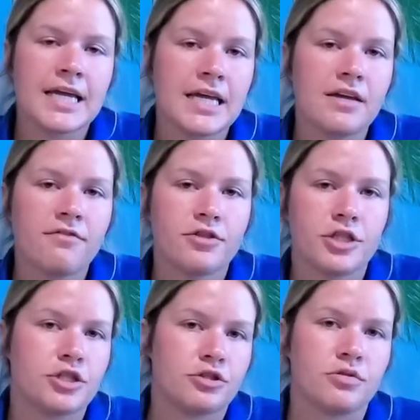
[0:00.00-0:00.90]
If
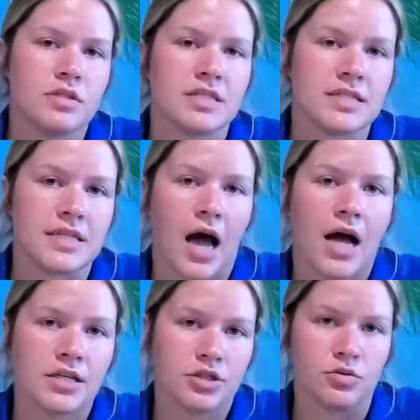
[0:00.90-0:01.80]
she chooses
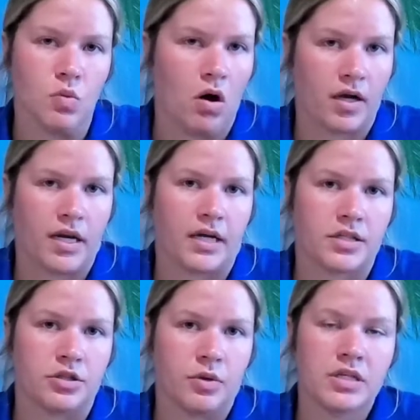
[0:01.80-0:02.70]
not to walk
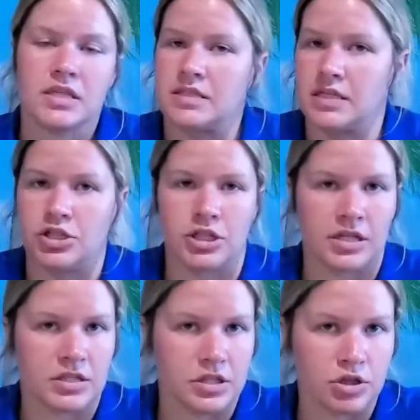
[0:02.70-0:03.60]
next to us, let's say she
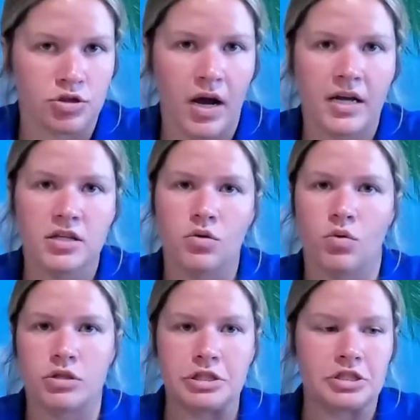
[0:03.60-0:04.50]
gets distracted,
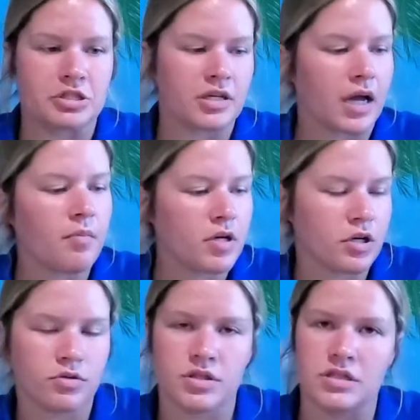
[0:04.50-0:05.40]
or she's just like, I'm going
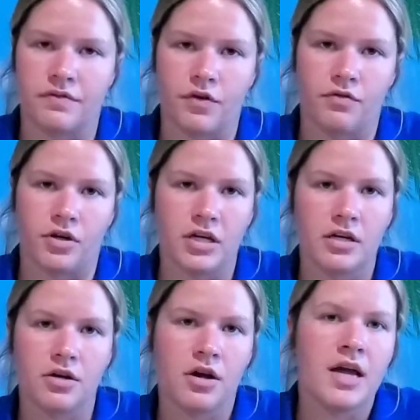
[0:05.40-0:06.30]
to go sniff over
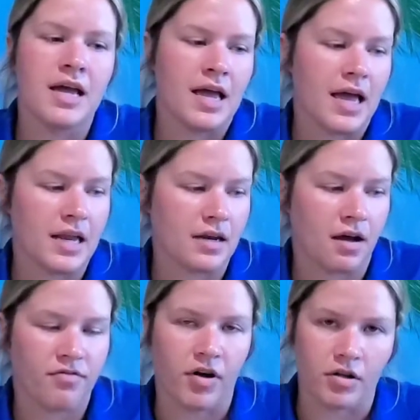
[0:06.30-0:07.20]
here and
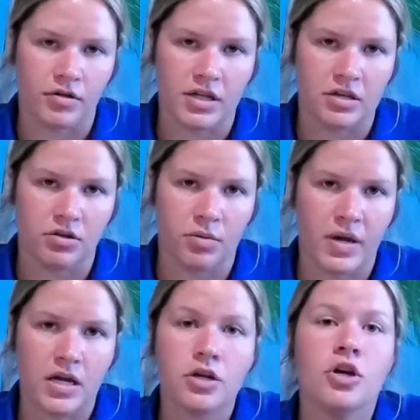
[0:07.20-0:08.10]
not follow the heel
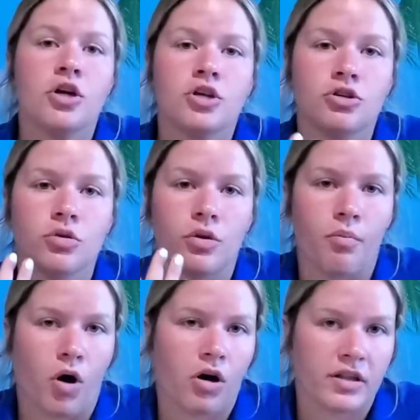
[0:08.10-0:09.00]
command, you're going to
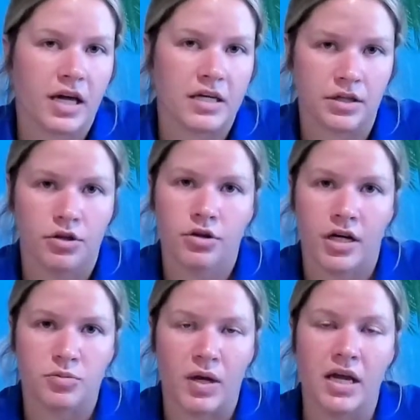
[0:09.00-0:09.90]
mark that
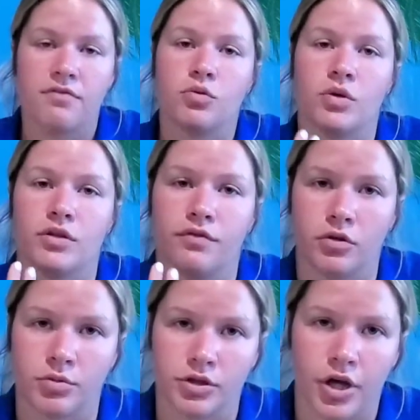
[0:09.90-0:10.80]
incorrect behavior with a
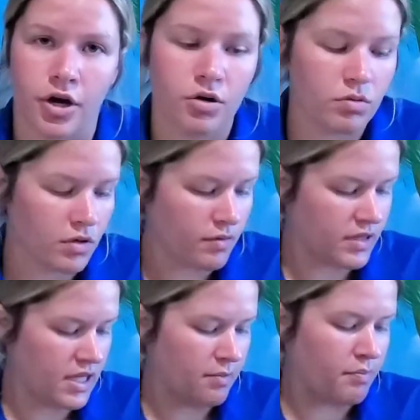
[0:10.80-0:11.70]
verbal no,
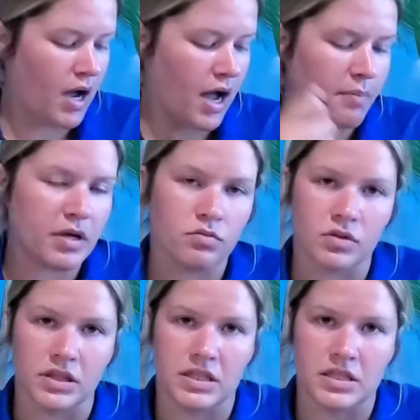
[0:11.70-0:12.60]
then pop and
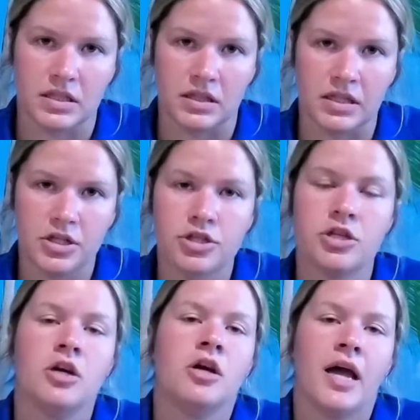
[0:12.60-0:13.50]
release the
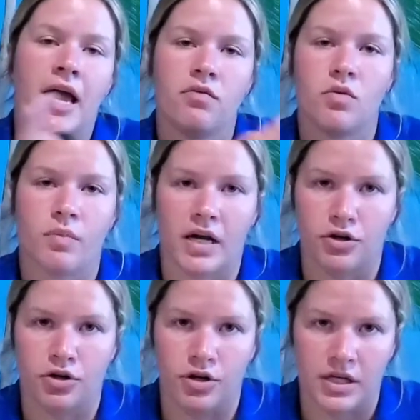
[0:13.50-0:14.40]
leash and
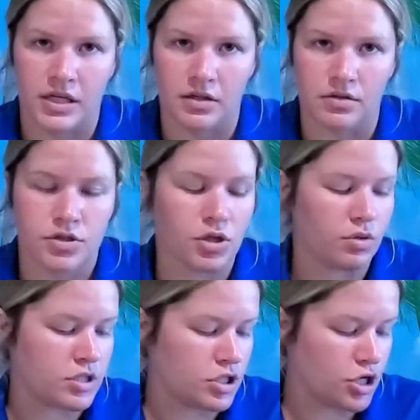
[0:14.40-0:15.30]
remind her heel. So
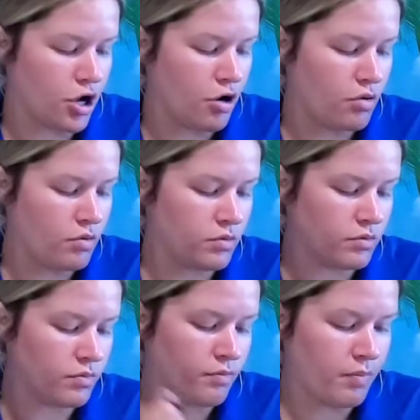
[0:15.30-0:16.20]
it's no,
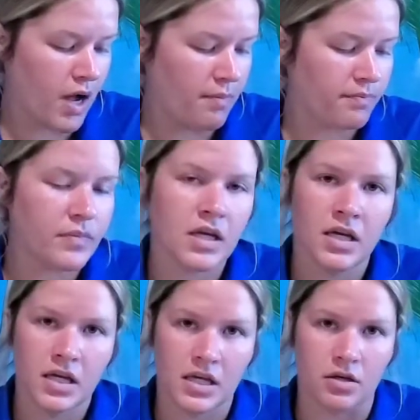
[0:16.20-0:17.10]
pop,
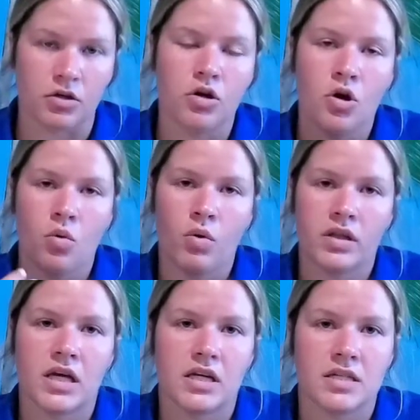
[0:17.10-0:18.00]
heel.
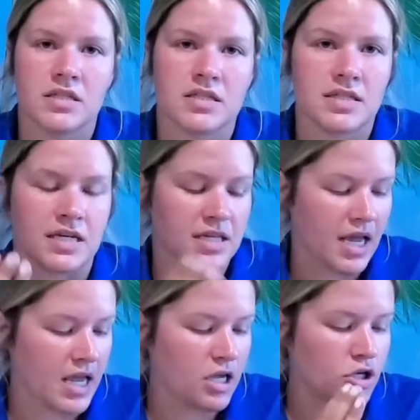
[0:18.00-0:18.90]
What that does is it says,
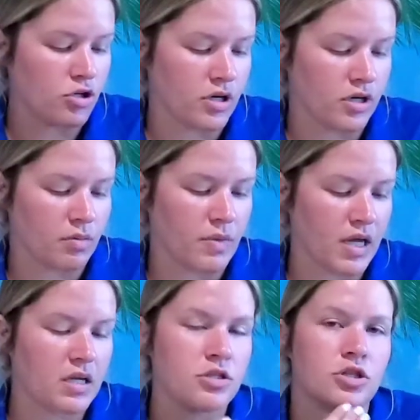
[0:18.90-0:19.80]
hey, you're in a
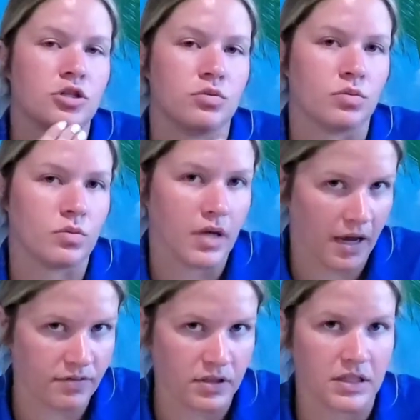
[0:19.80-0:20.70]
command. You
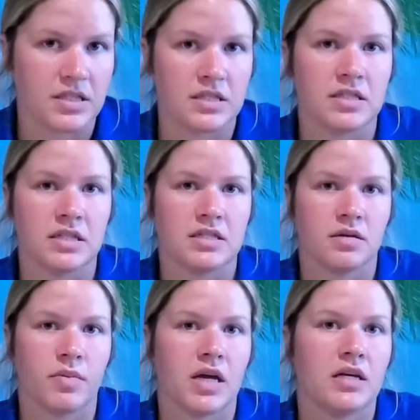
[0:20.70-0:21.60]
have to listen to this
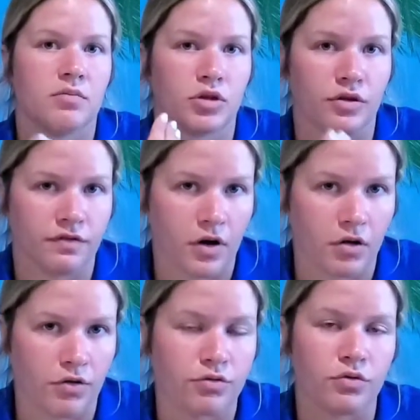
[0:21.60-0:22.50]
command. I'm going to
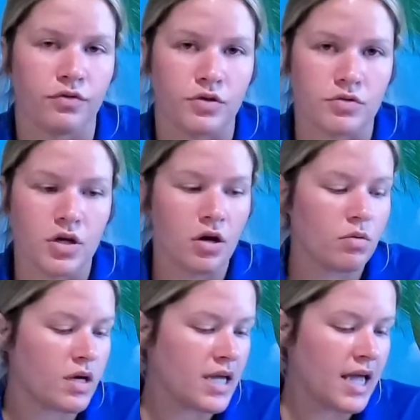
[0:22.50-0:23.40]
follow through if you
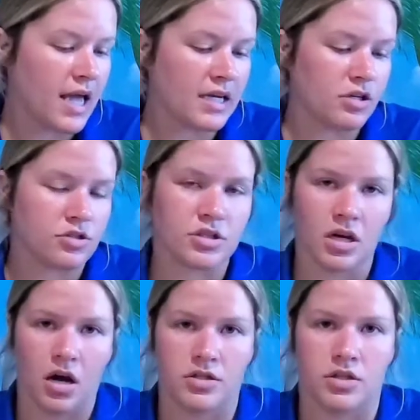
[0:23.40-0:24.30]
don't, and here's the
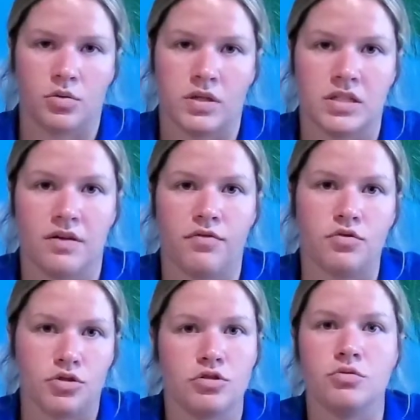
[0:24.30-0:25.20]
consequence if
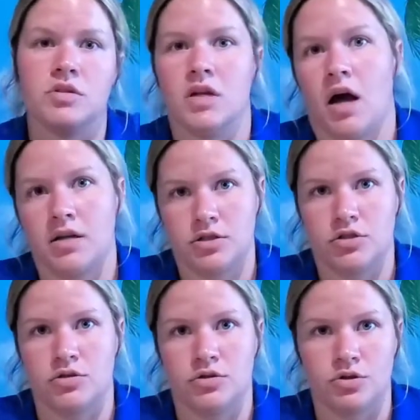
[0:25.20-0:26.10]
you choose not
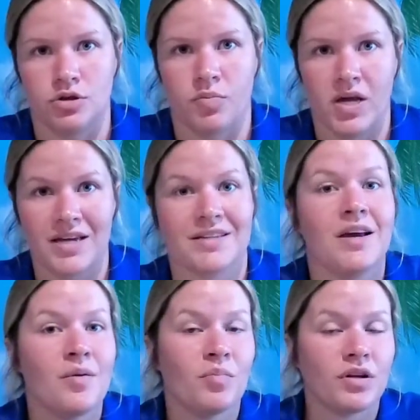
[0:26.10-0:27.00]
to do the command.
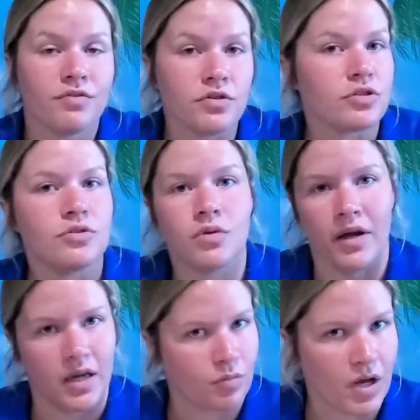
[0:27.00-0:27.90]
But if you do,
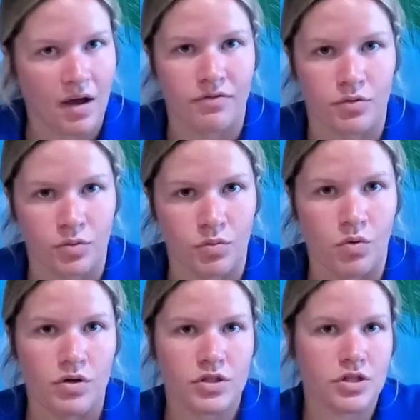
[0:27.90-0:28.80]
again, we have the
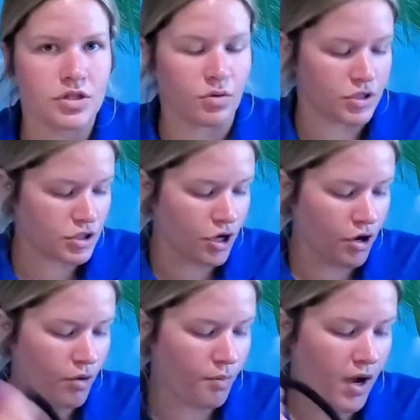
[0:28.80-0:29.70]
rewards. So it's
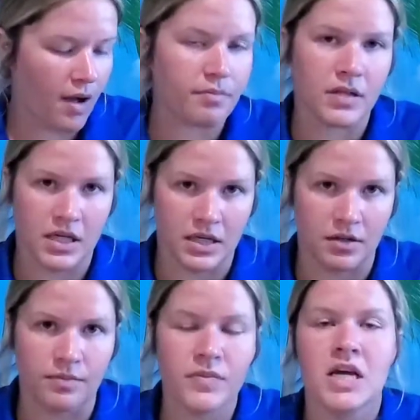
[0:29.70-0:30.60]
no, pop,
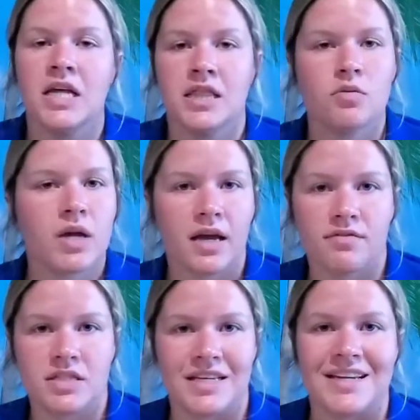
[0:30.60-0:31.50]
heel. Then we
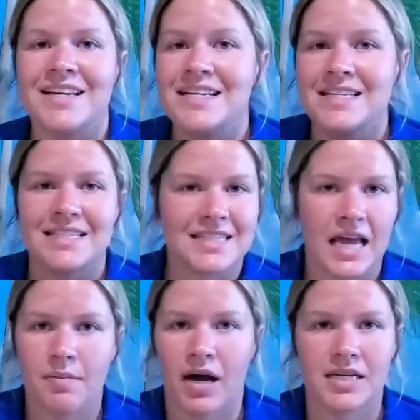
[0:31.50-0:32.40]
have sit.
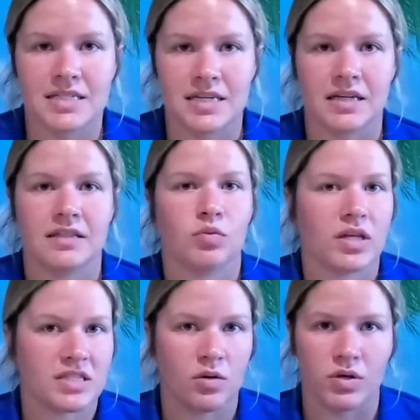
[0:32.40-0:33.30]
Same idea.
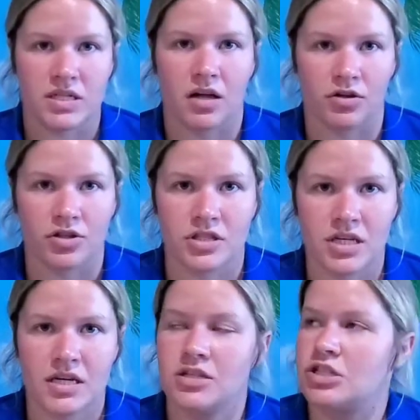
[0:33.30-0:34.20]
Let's say we tell her
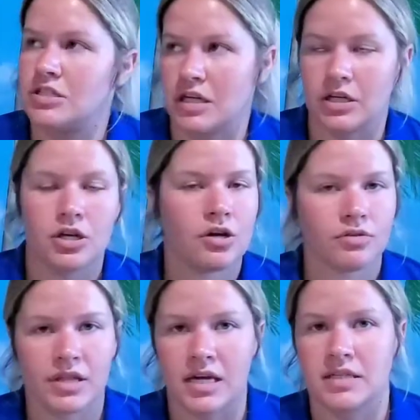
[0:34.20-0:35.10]
sit and she's like,
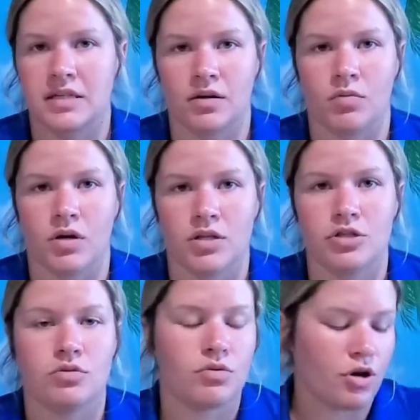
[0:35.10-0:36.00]
no, thanks, I don't want
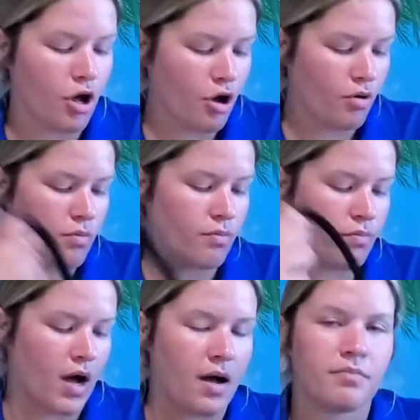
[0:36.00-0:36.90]
to. No,
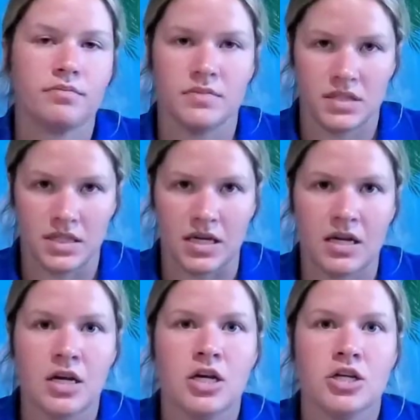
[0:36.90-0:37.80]
pop, sit.